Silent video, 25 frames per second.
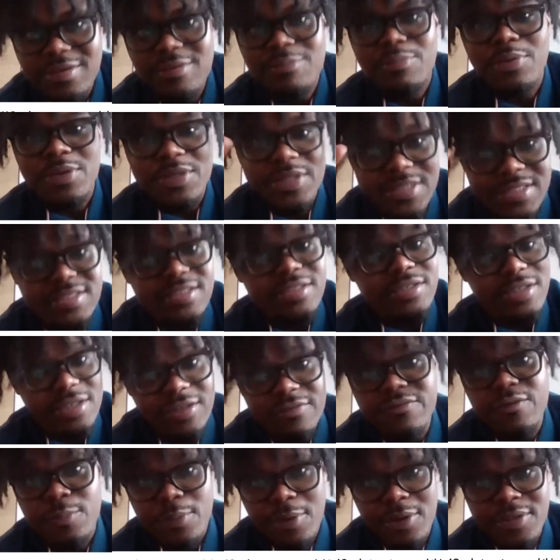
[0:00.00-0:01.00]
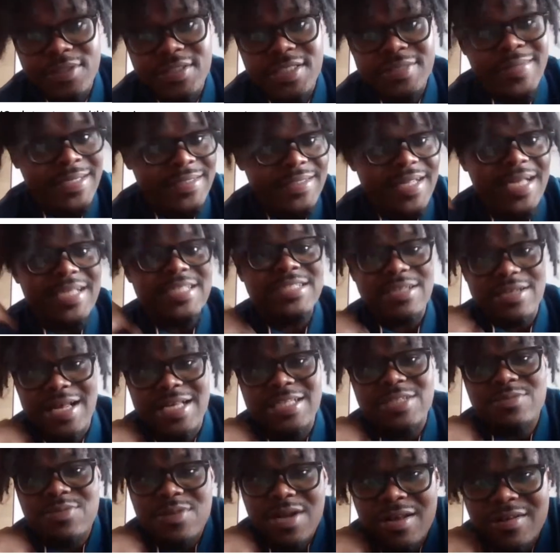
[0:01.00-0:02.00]
but this is a good football team.
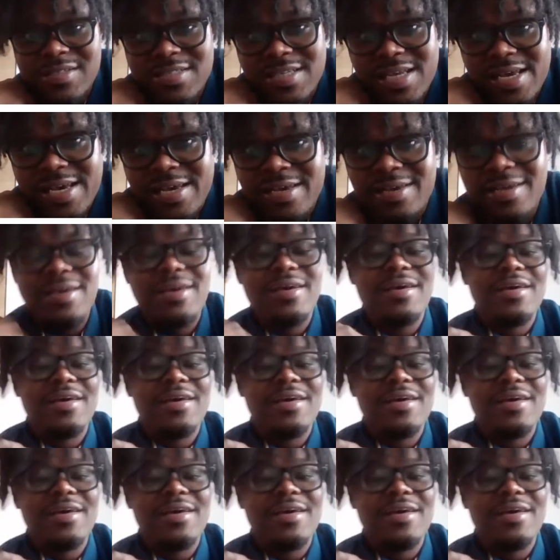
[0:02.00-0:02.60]
That's what I'll say.